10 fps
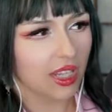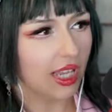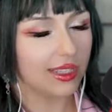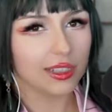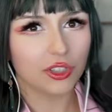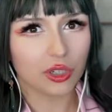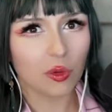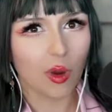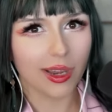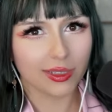It's literally
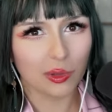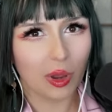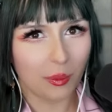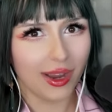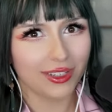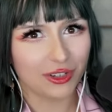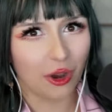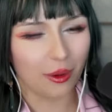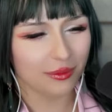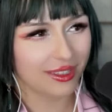what I do at my
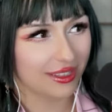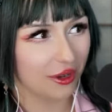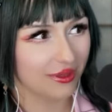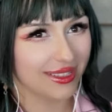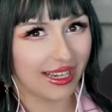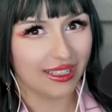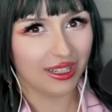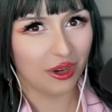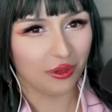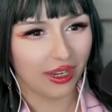job. I'm so staying
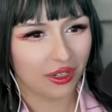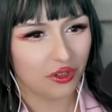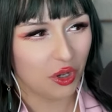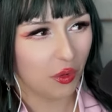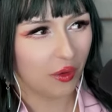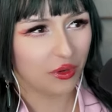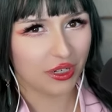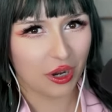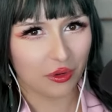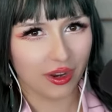low, like no one would
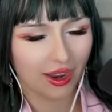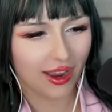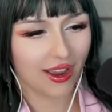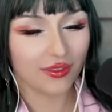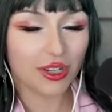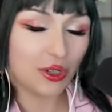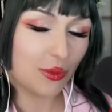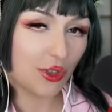know that I have a YouTube